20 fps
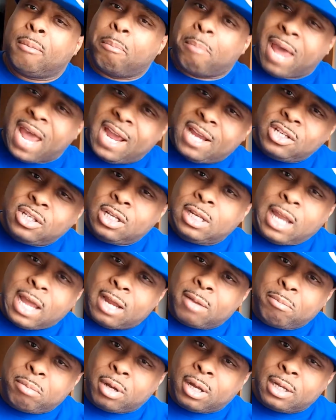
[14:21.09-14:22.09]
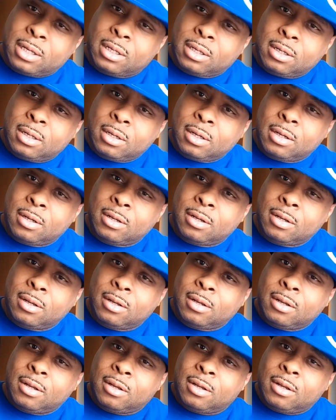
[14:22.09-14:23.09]
mash the like button,
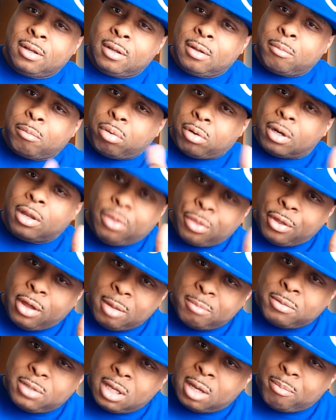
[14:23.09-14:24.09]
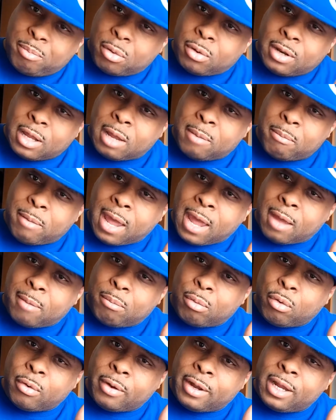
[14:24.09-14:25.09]
put a thumbs up on that
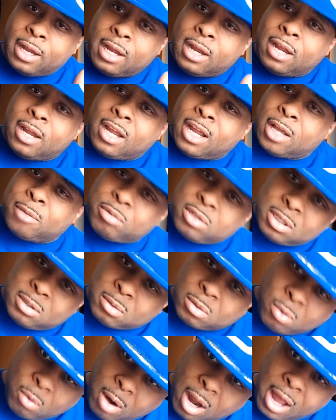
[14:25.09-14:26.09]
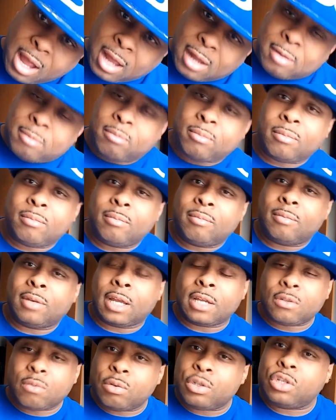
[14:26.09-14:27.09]
bad boy, and subscribe.
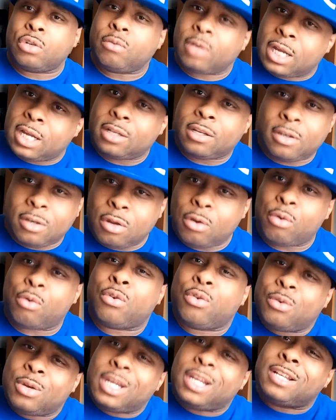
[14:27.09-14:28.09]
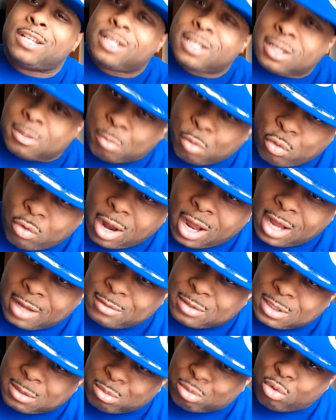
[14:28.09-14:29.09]
That's what you need to do. You need to
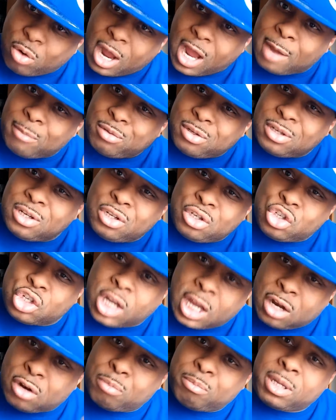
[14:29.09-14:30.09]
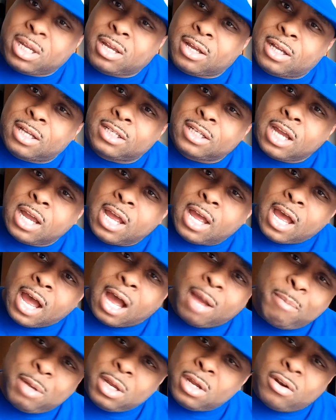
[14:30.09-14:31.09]
subscribe to this channel, because
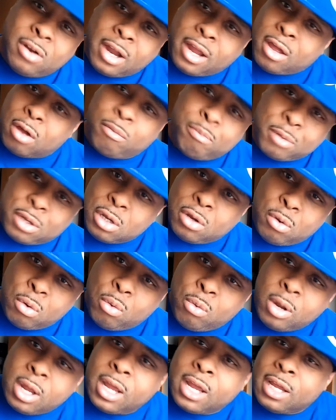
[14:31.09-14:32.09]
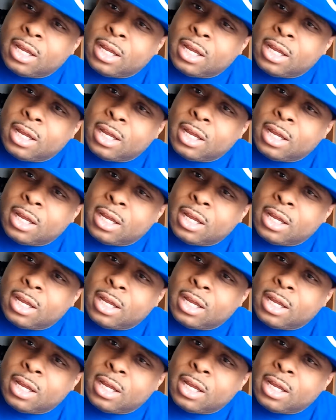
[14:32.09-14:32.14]
I'm here to help you